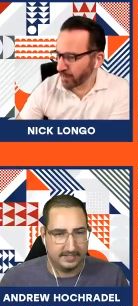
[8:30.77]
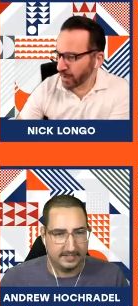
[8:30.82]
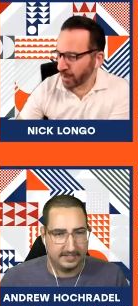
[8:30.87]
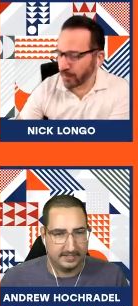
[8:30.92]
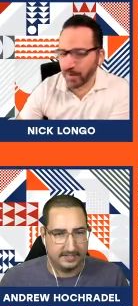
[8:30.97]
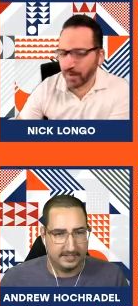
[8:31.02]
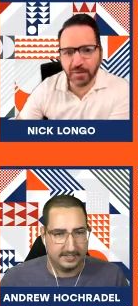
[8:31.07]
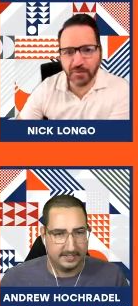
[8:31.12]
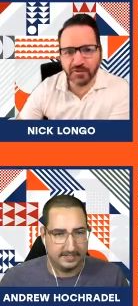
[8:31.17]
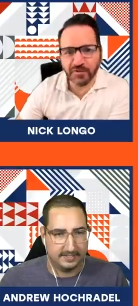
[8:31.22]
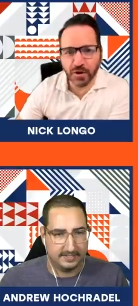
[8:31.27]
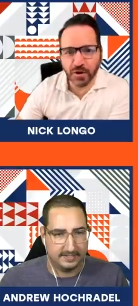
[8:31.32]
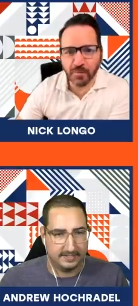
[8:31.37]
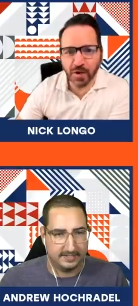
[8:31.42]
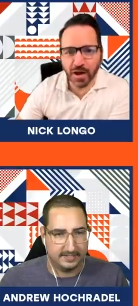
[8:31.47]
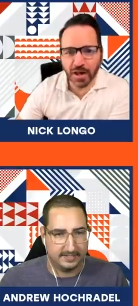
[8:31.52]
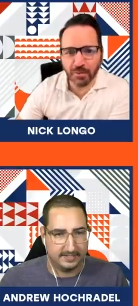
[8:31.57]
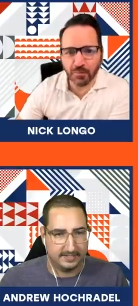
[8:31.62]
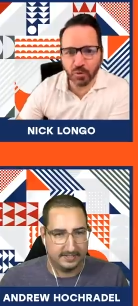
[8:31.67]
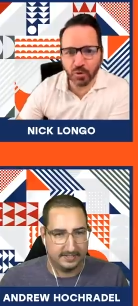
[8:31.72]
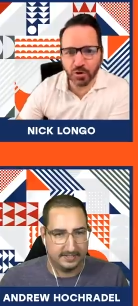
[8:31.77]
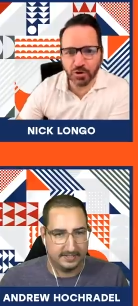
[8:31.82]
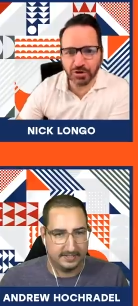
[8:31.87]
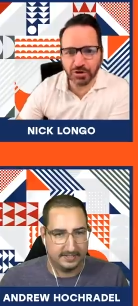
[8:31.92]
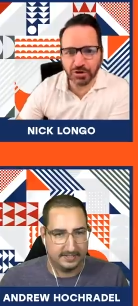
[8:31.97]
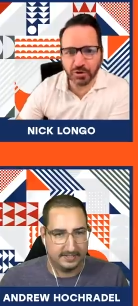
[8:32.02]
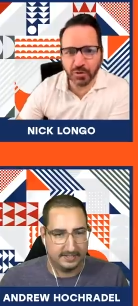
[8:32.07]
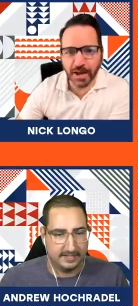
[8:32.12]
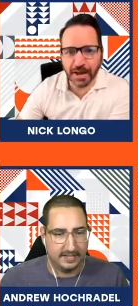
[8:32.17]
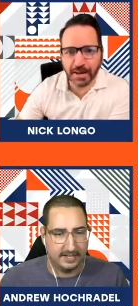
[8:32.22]
Speaker 1: I'm at the very bottom. Where
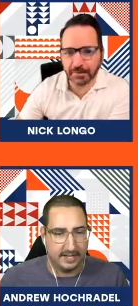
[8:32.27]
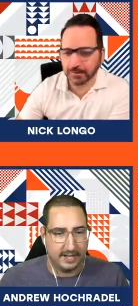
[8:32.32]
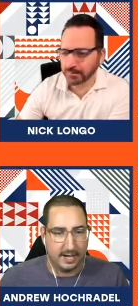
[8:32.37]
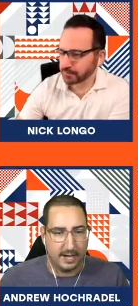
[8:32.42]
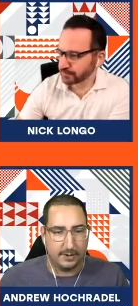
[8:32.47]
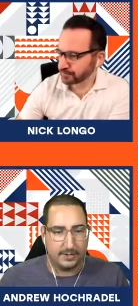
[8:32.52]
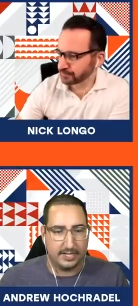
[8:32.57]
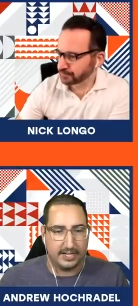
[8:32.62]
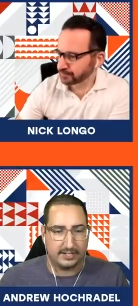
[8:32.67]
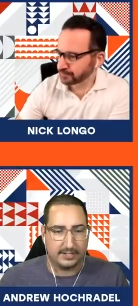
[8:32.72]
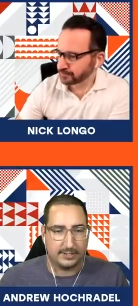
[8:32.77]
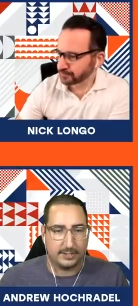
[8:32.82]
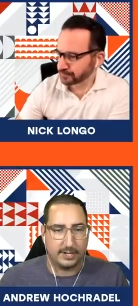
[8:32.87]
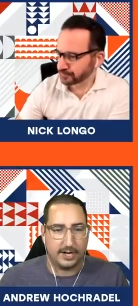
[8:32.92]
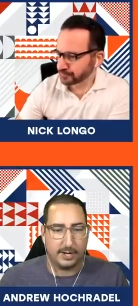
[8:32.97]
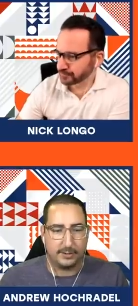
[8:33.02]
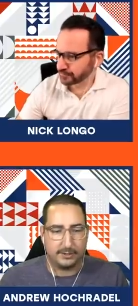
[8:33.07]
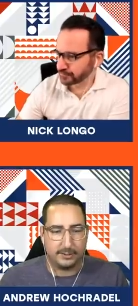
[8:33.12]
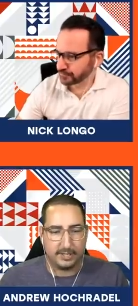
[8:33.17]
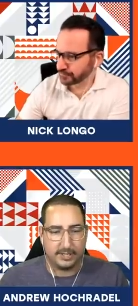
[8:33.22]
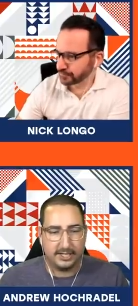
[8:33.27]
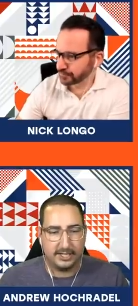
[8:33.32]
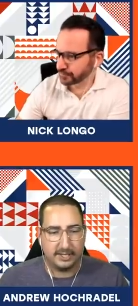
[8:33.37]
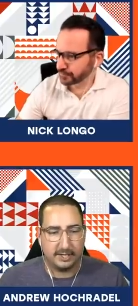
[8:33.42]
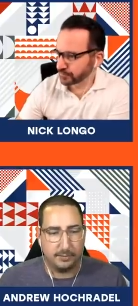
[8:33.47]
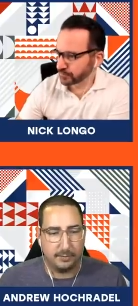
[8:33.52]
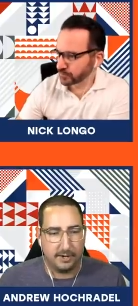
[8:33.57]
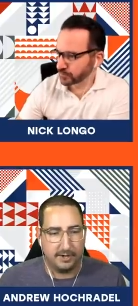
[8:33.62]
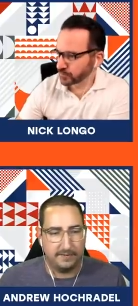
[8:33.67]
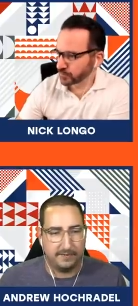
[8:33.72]
are you at?
Speaker 2: Oh yeah, sorry. I was looking
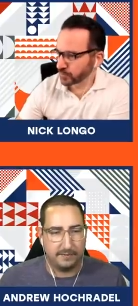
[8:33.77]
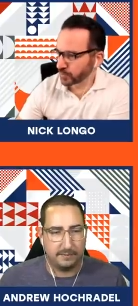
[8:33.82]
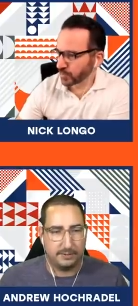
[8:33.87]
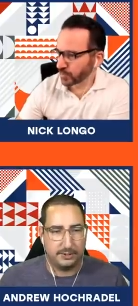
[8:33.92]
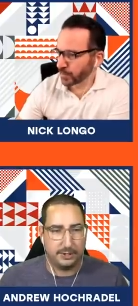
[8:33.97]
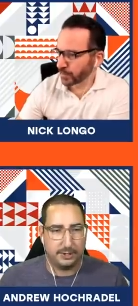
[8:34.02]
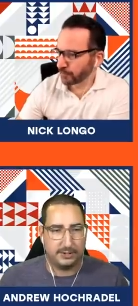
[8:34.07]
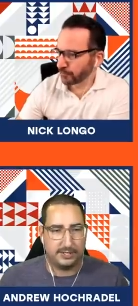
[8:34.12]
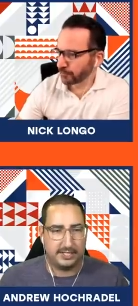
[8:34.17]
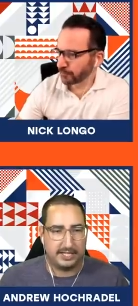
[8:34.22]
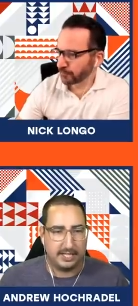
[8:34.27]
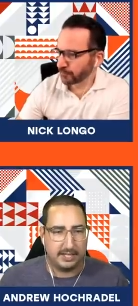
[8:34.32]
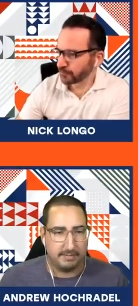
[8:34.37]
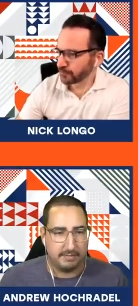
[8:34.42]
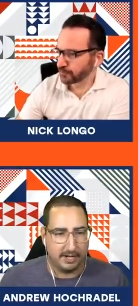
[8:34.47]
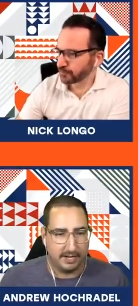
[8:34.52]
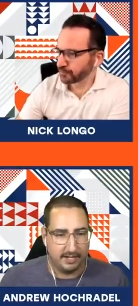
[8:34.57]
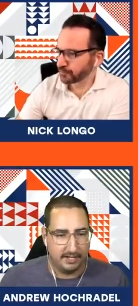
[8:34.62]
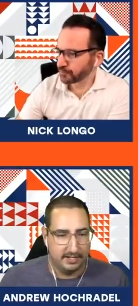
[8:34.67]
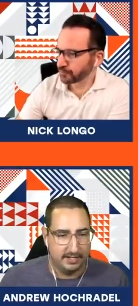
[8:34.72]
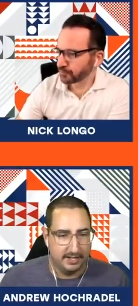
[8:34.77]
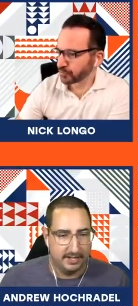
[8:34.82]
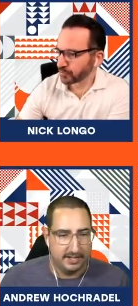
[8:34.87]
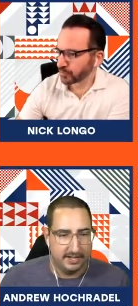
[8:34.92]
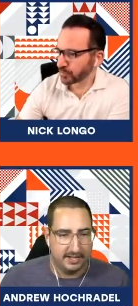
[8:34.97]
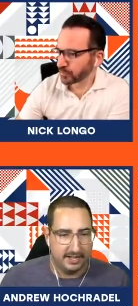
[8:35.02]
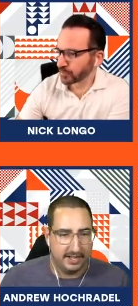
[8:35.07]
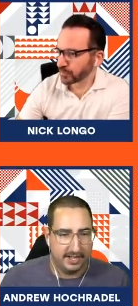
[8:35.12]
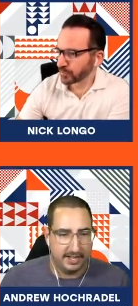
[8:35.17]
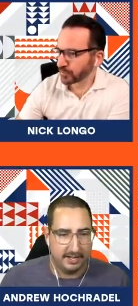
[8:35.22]
at the one from Girotima.
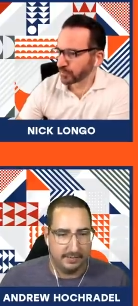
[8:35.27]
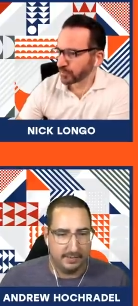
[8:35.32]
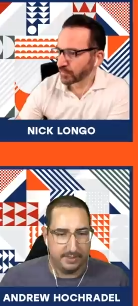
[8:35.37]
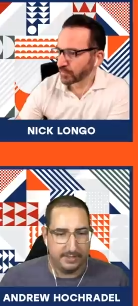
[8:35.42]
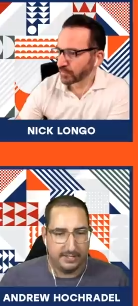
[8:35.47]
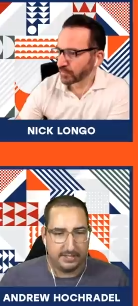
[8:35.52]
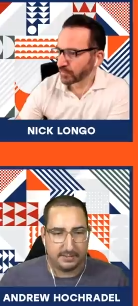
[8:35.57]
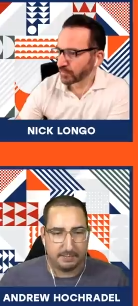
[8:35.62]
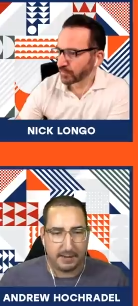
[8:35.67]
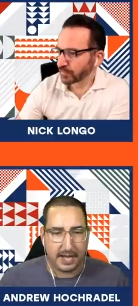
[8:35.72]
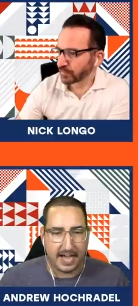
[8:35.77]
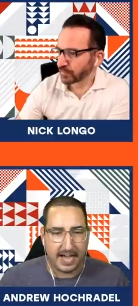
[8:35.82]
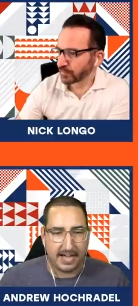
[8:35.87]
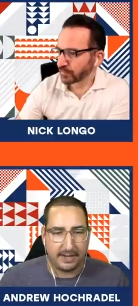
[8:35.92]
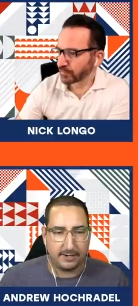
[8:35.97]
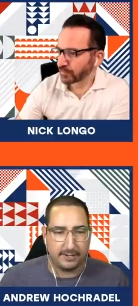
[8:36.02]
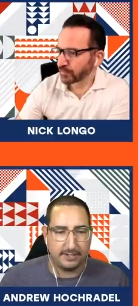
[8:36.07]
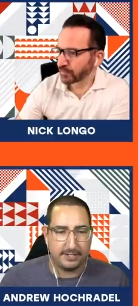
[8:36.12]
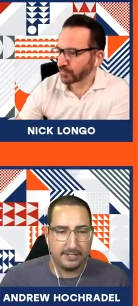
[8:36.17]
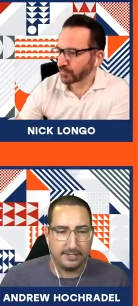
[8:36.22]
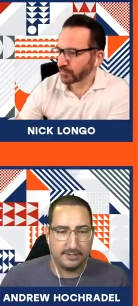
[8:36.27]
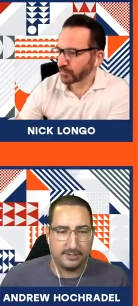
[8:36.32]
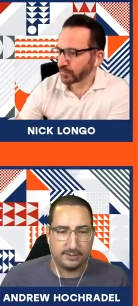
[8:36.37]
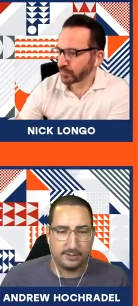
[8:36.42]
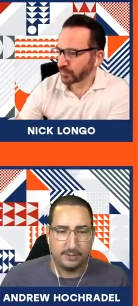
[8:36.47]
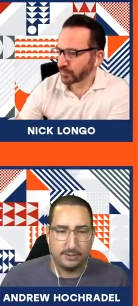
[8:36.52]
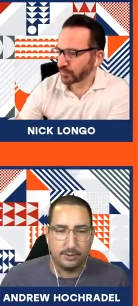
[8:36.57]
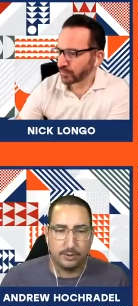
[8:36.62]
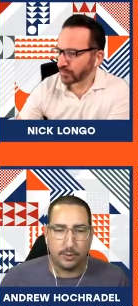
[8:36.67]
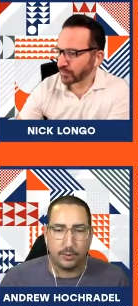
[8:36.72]
This pattern
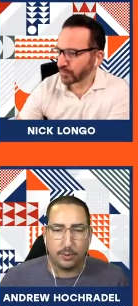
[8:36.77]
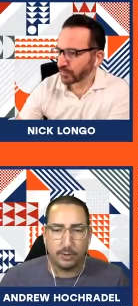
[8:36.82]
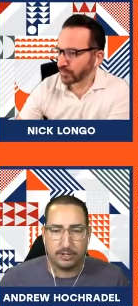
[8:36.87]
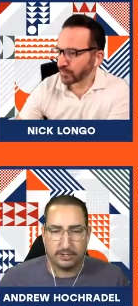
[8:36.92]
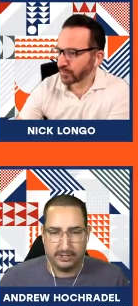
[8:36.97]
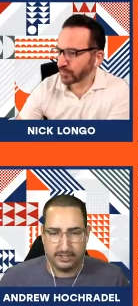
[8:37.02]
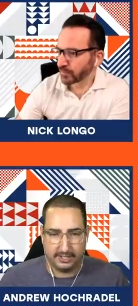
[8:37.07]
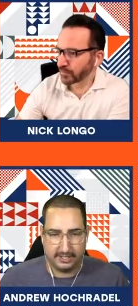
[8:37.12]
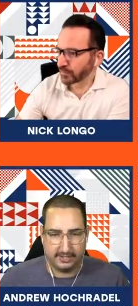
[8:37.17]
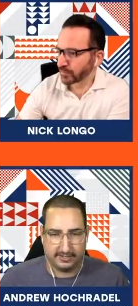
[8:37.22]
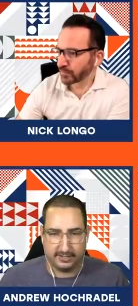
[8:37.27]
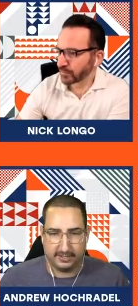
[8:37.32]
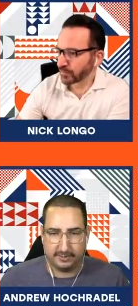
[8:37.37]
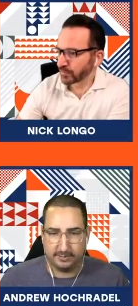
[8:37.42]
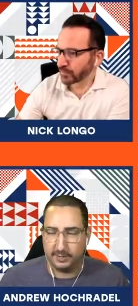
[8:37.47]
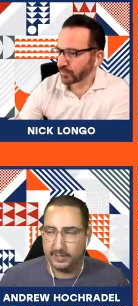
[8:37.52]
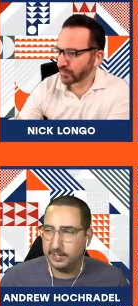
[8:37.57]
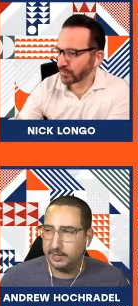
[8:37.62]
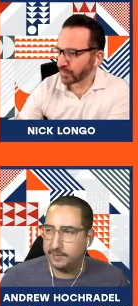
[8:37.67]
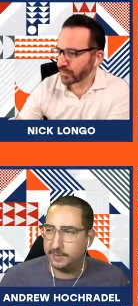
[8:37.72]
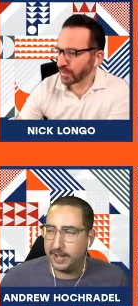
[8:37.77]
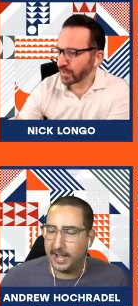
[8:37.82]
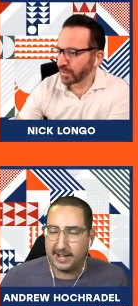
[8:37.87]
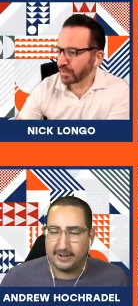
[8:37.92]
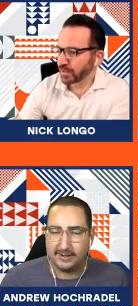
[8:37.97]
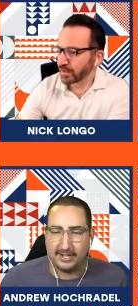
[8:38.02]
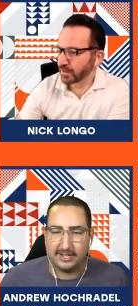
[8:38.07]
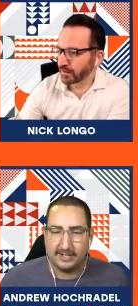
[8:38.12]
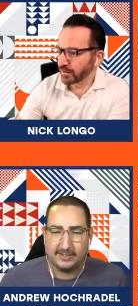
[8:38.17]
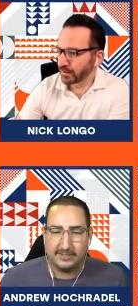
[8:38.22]
is gorgeous, even in the
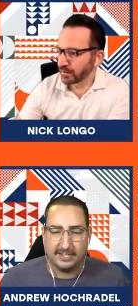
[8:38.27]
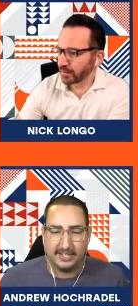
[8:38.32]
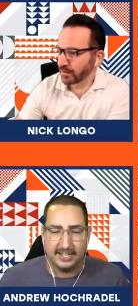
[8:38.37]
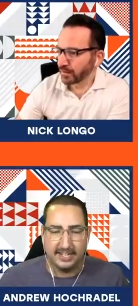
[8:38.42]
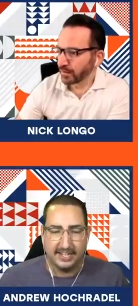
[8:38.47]
background.